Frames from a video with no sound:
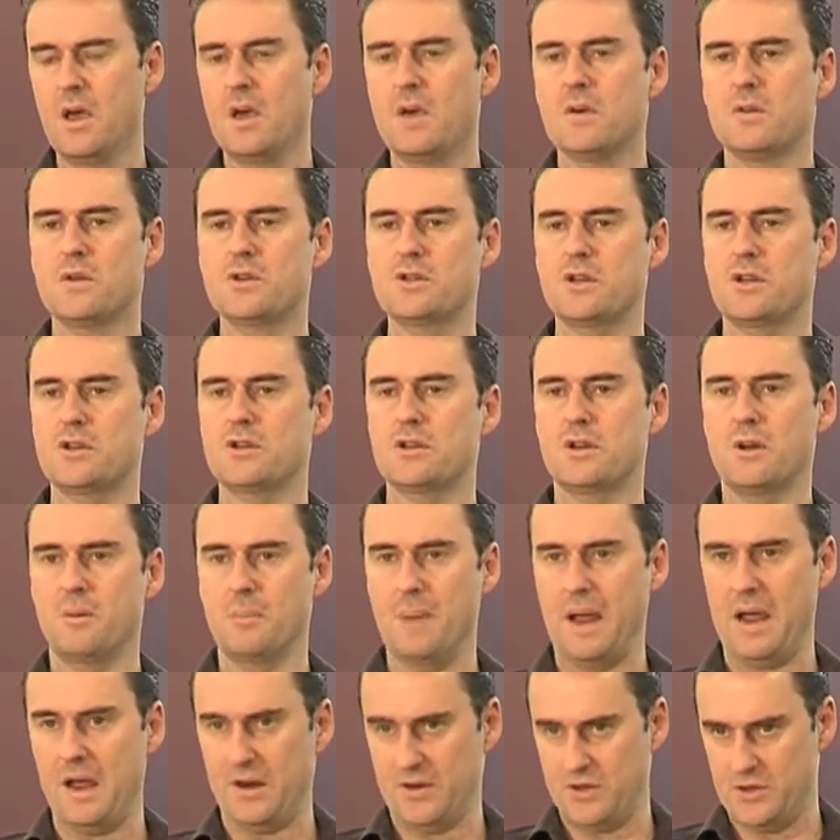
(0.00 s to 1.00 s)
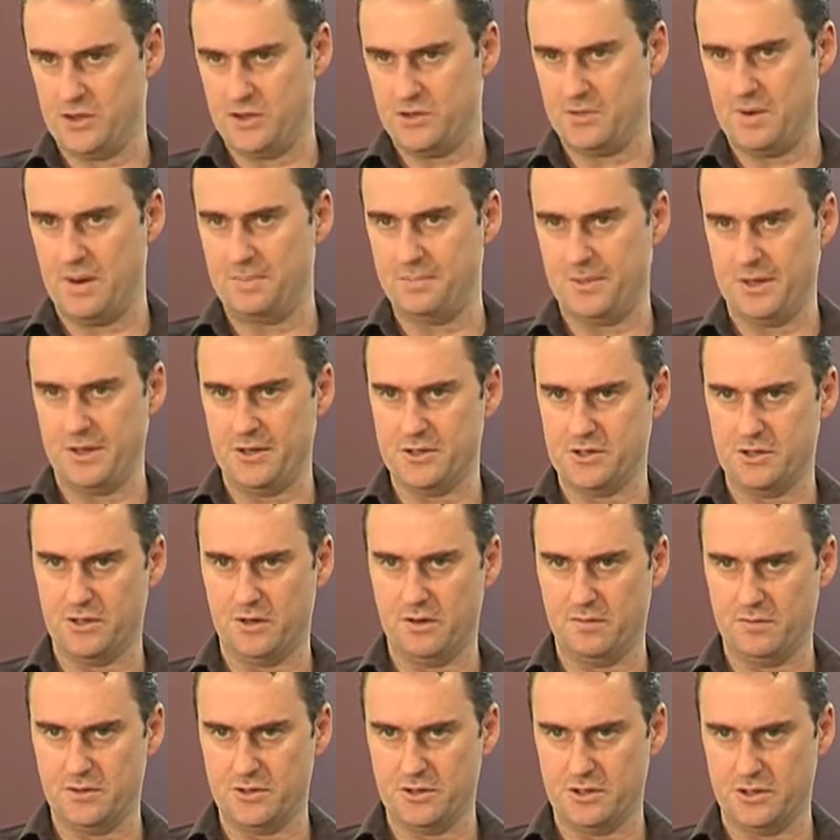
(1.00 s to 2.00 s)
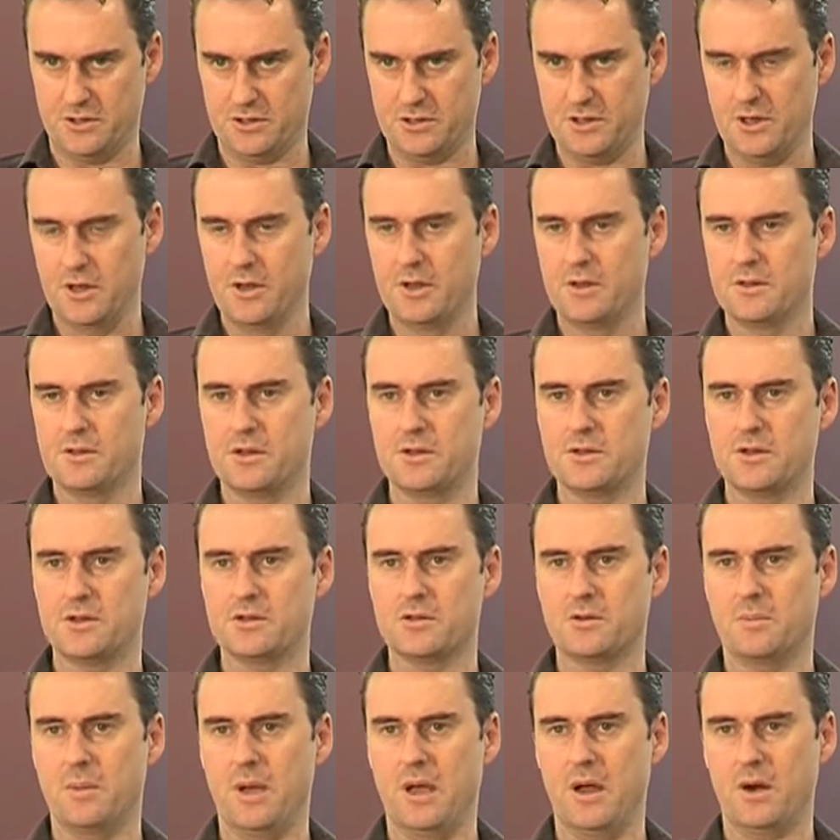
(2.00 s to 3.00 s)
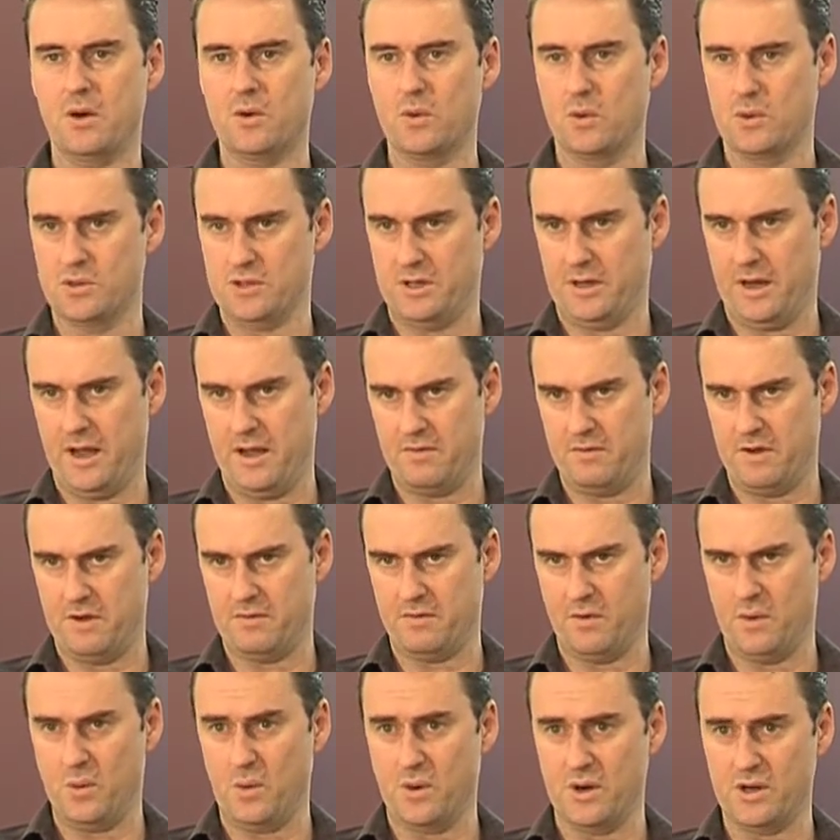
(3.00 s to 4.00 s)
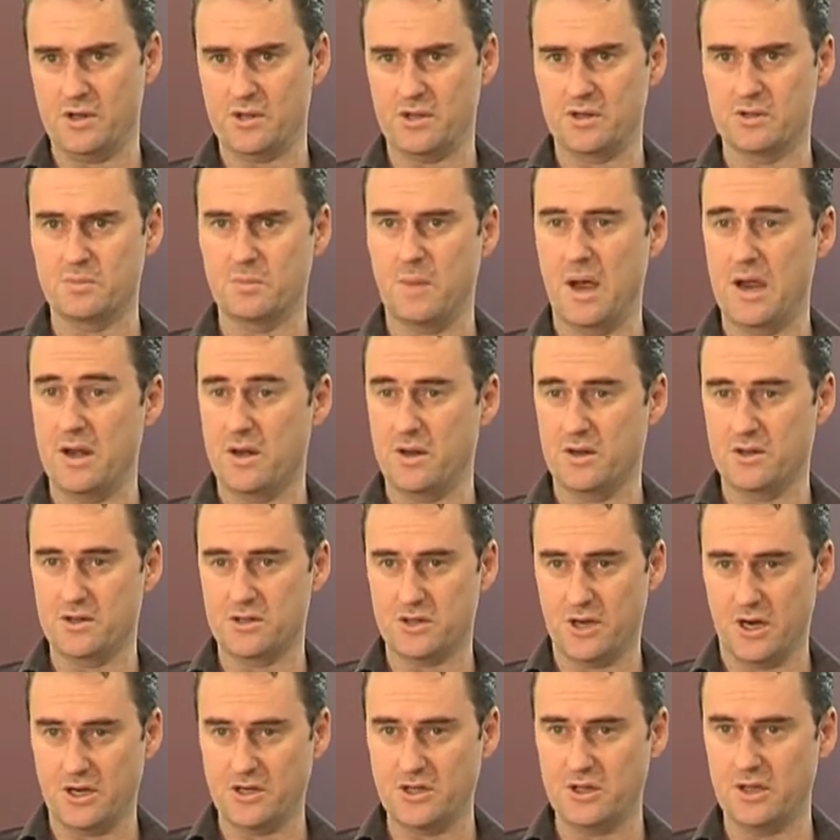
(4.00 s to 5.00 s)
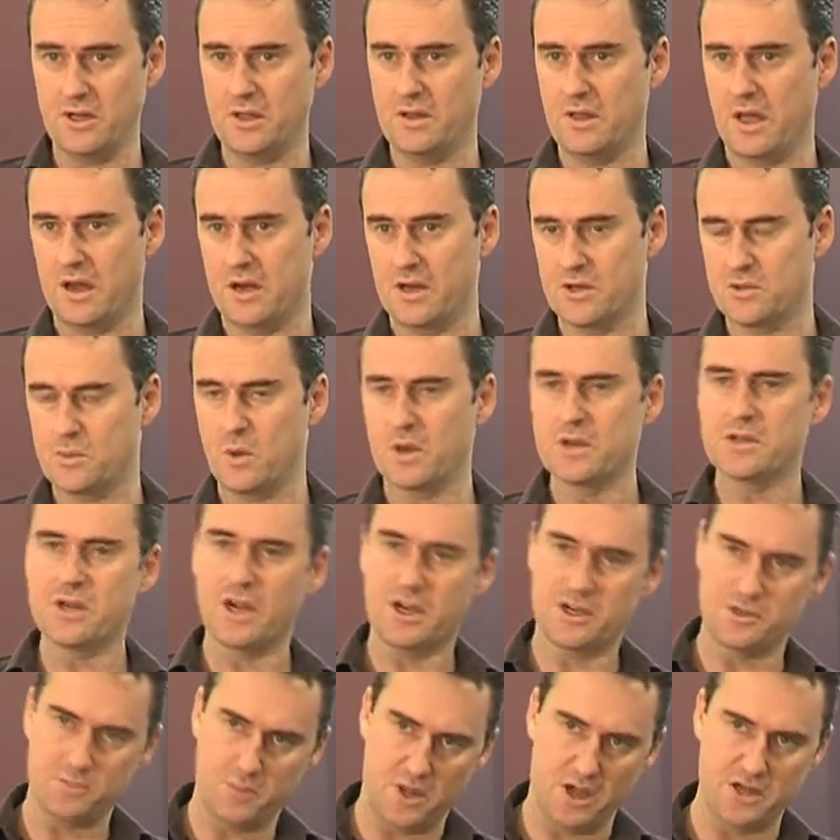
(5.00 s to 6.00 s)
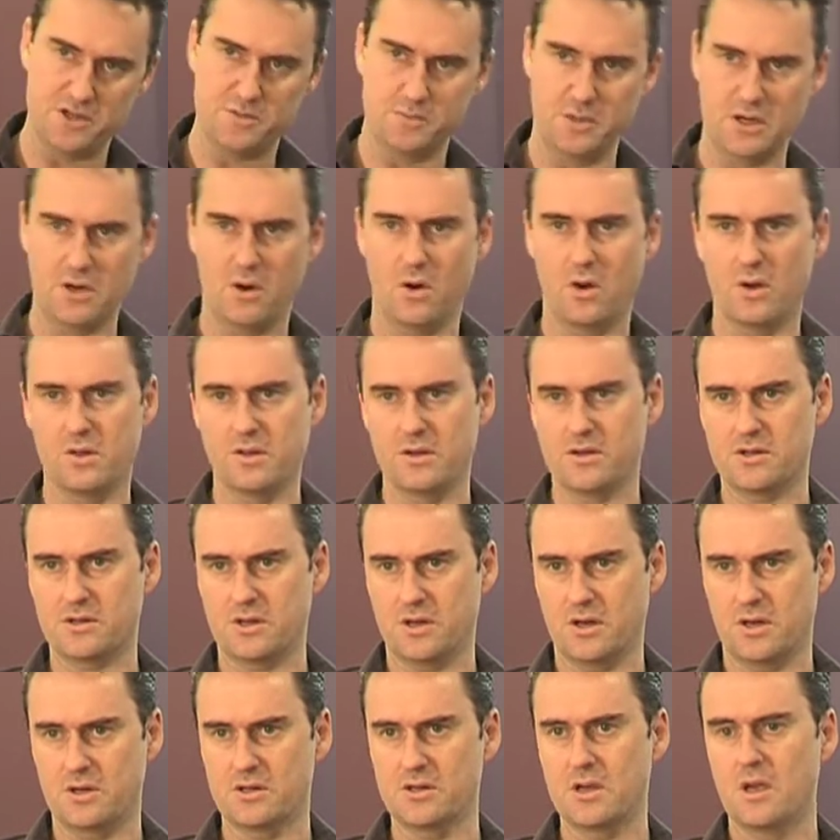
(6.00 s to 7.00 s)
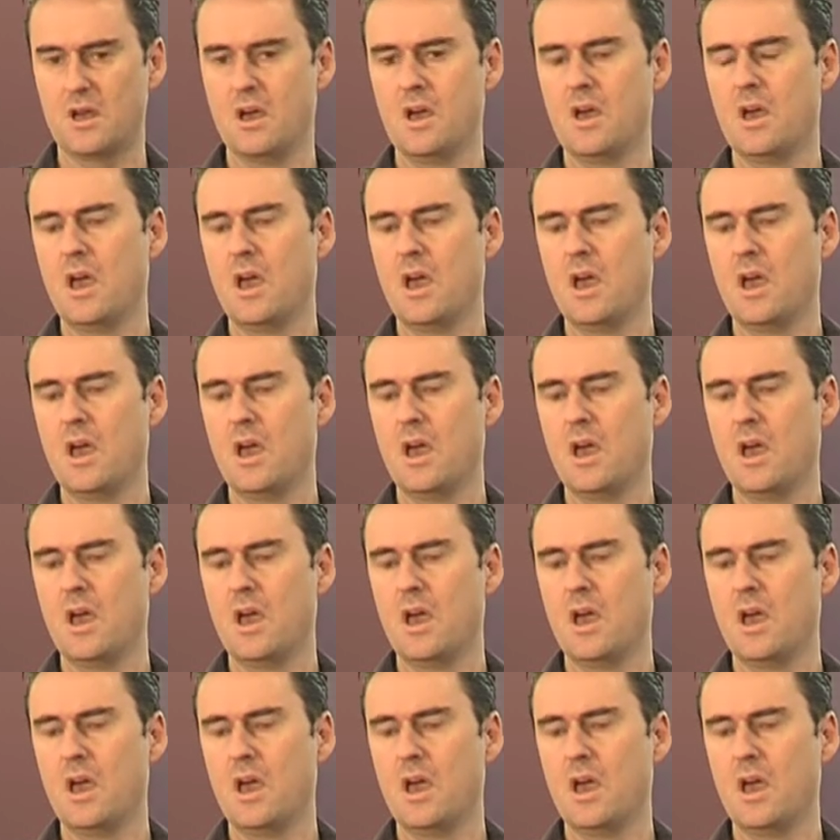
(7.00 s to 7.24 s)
This isn't about disrupting services. This is about causing havoc for Qantas's maintenance scheduling. That is what takes place behind the scenes.